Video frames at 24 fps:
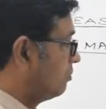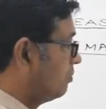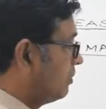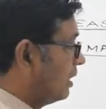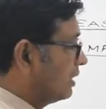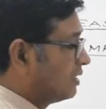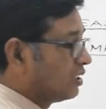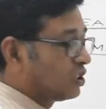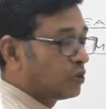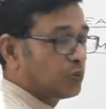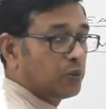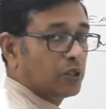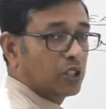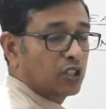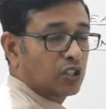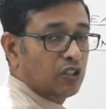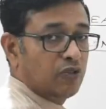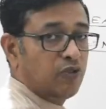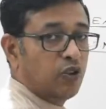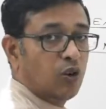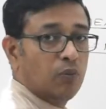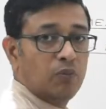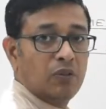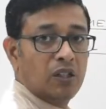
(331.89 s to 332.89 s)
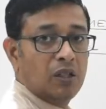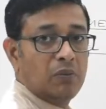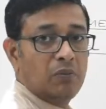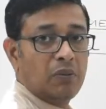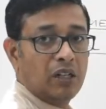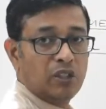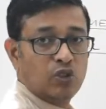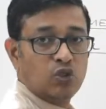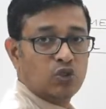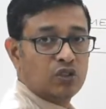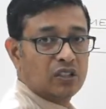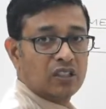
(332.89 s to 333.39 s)
by this particular formula by
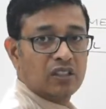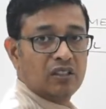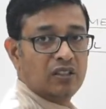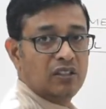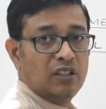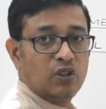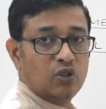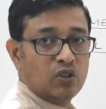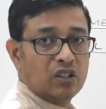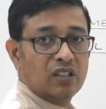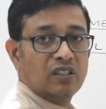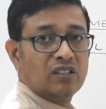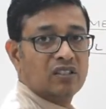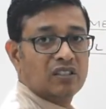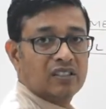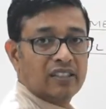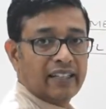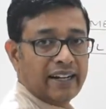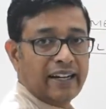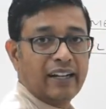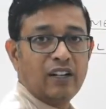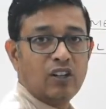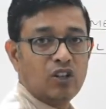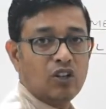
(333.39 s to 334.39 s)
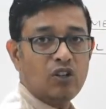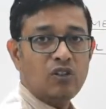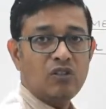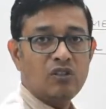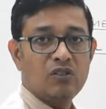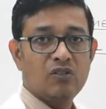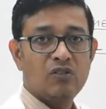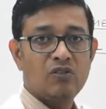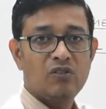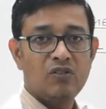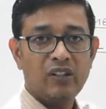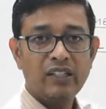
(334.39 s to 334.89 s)
using Newton's second law,
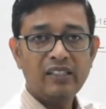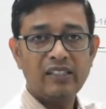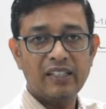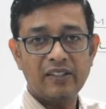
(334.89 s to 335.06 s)
right?